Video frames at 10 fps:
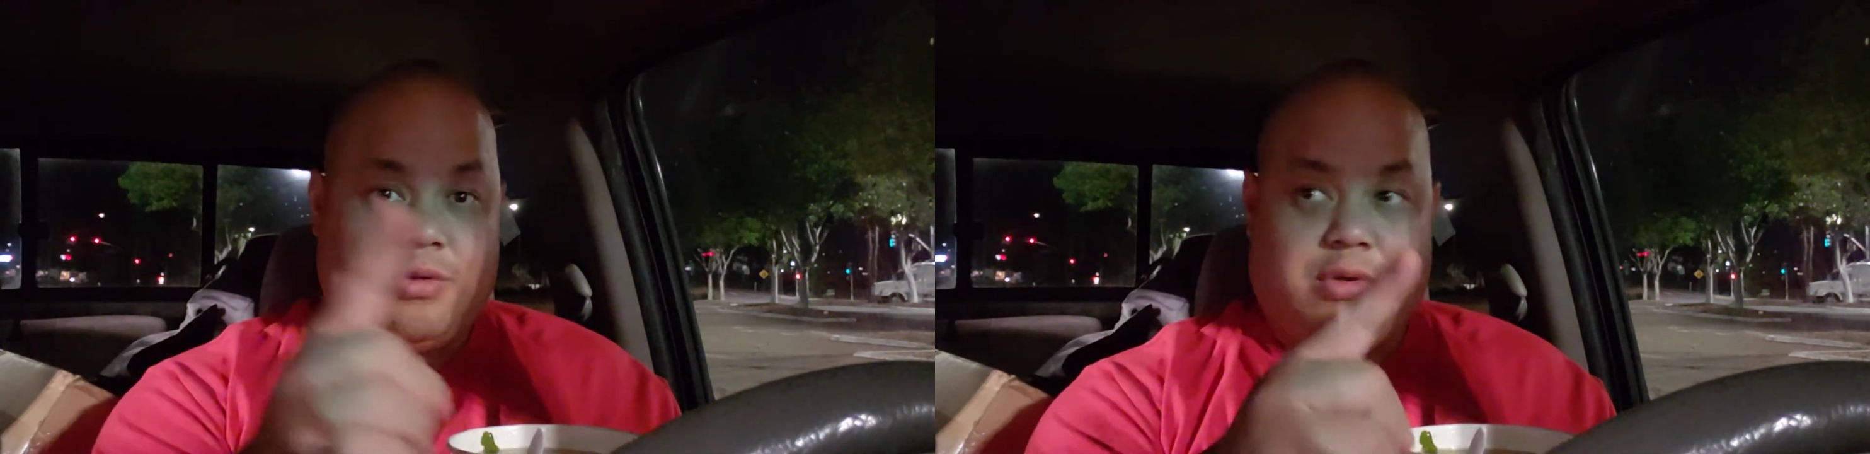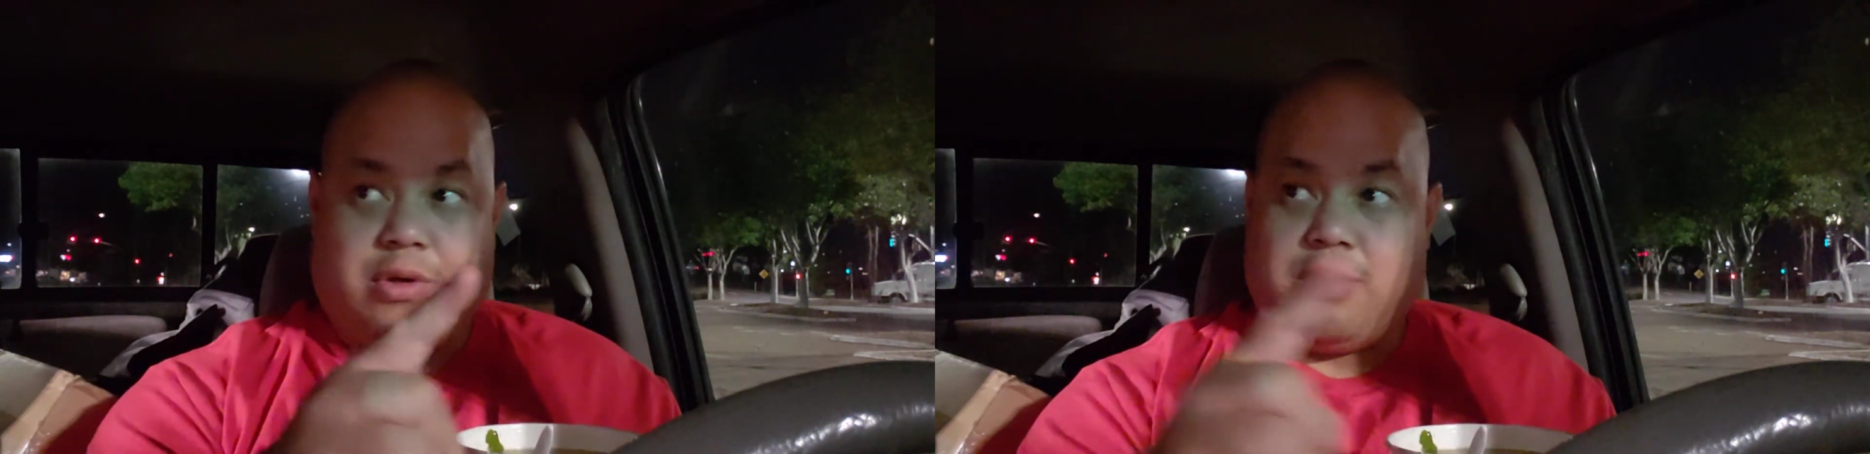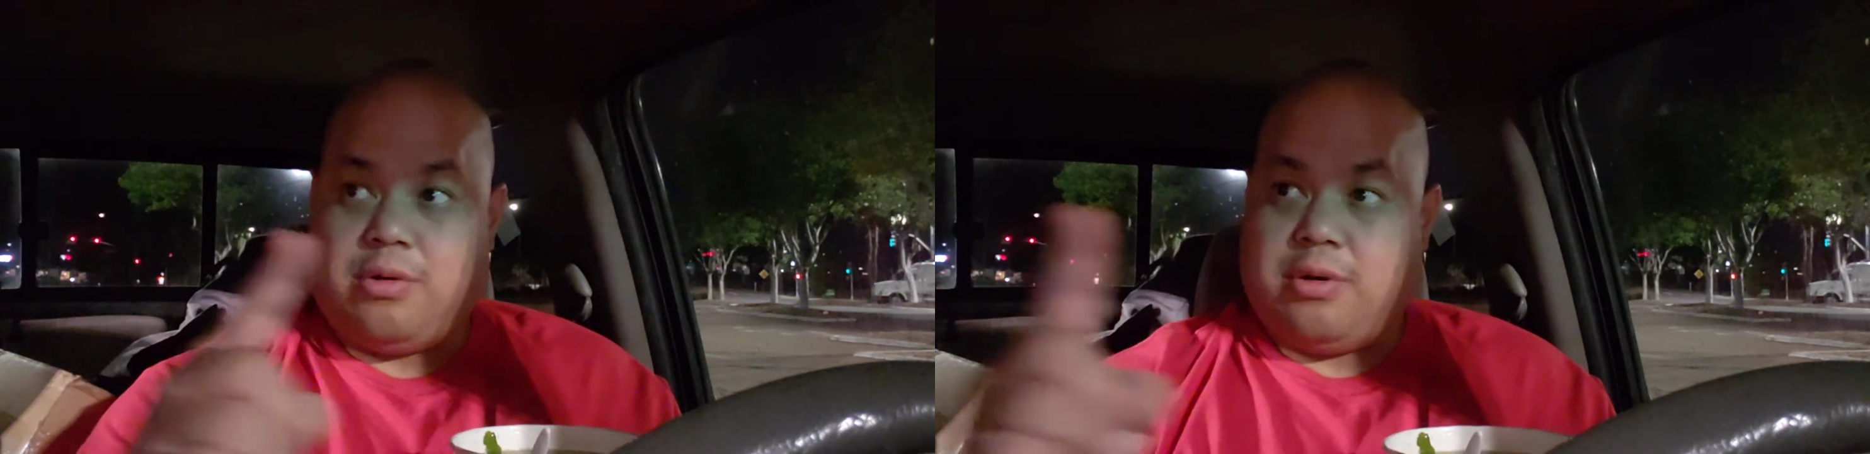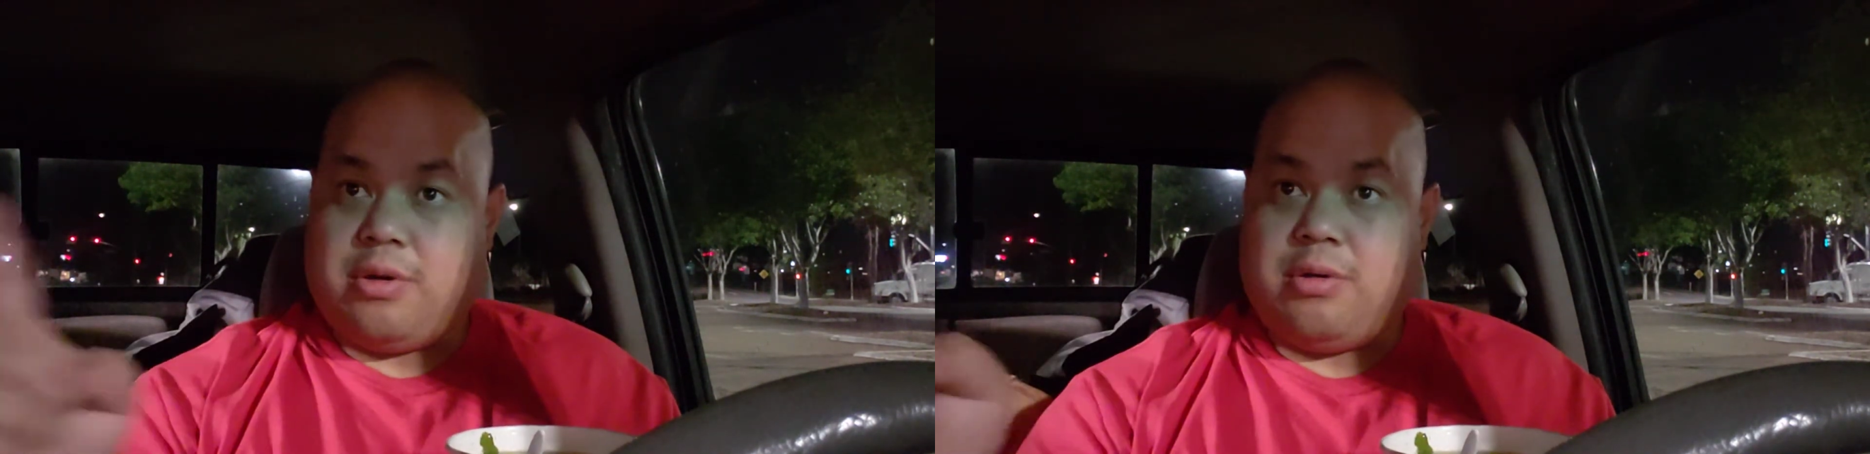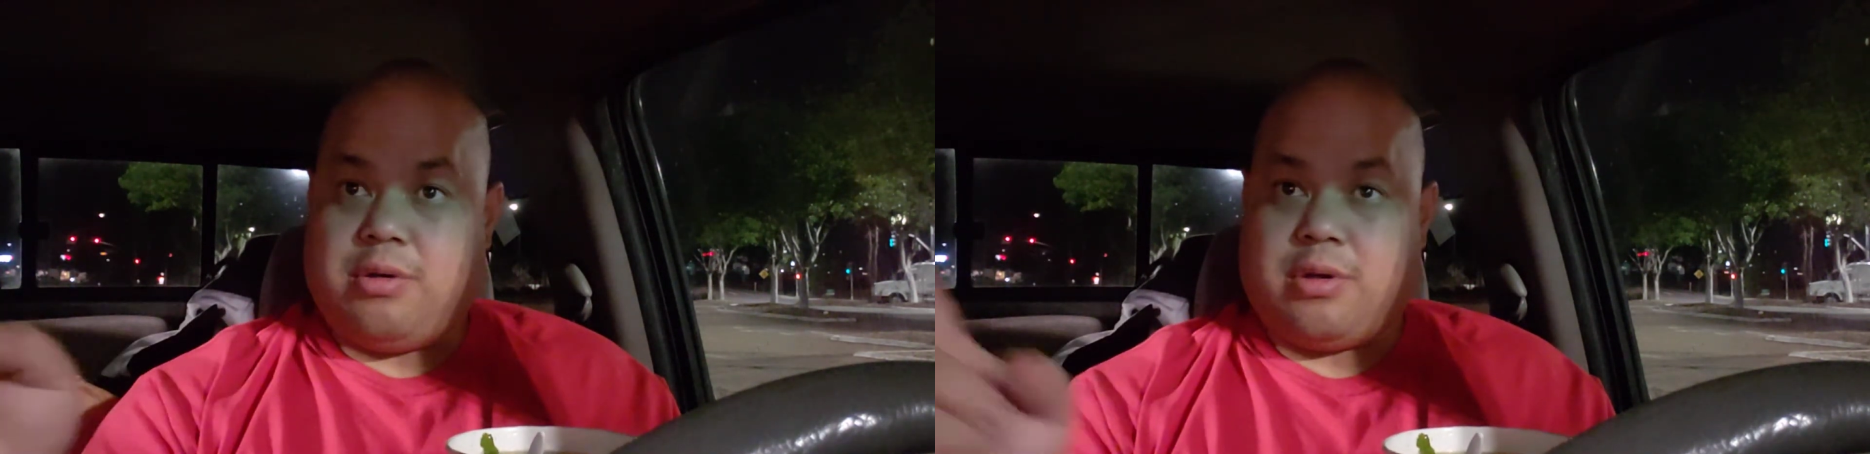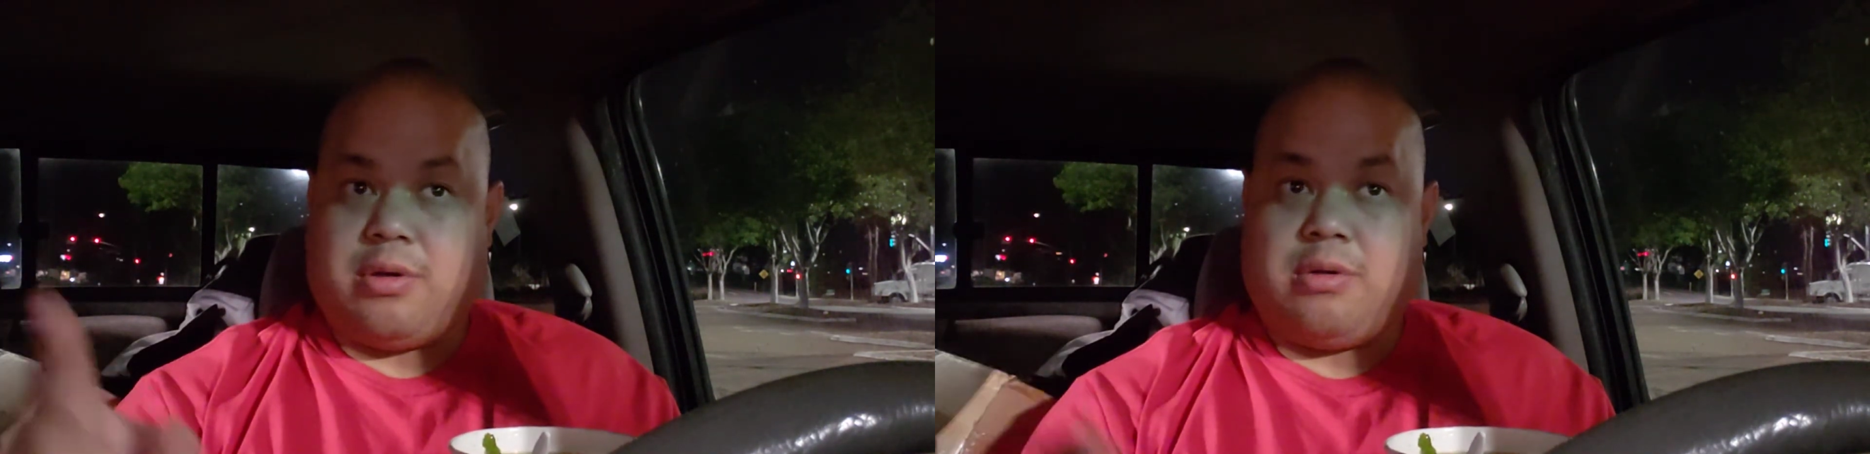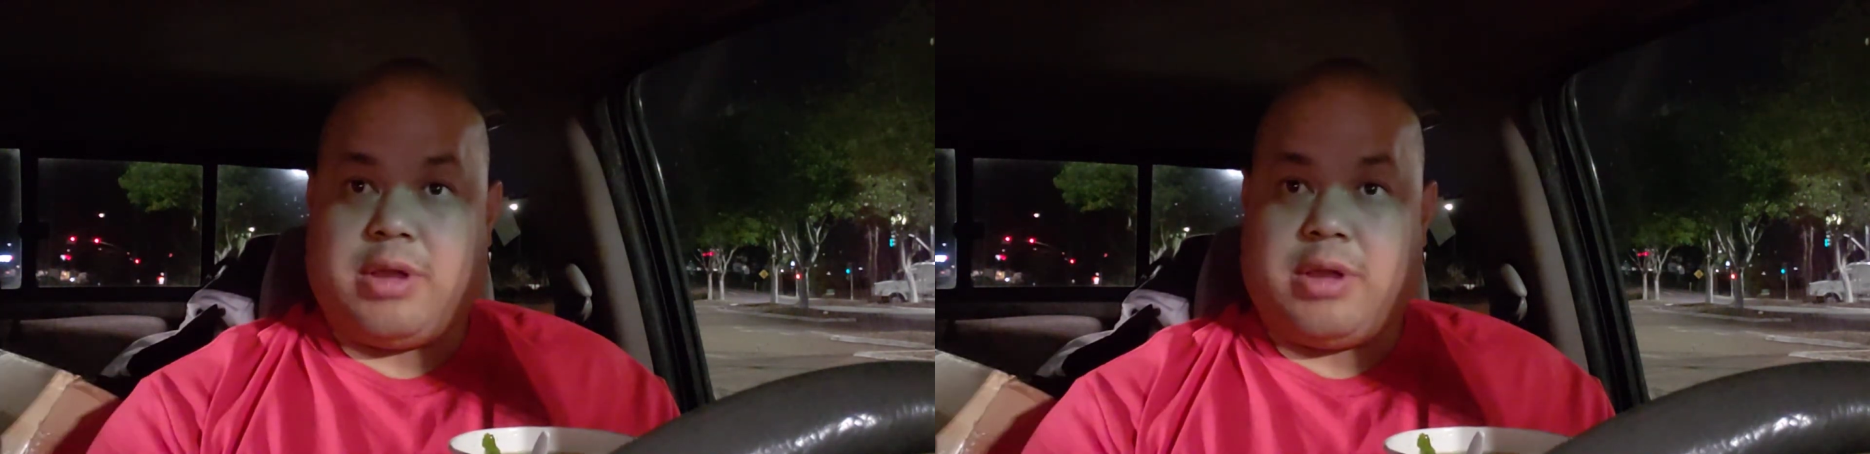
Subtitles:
to girl,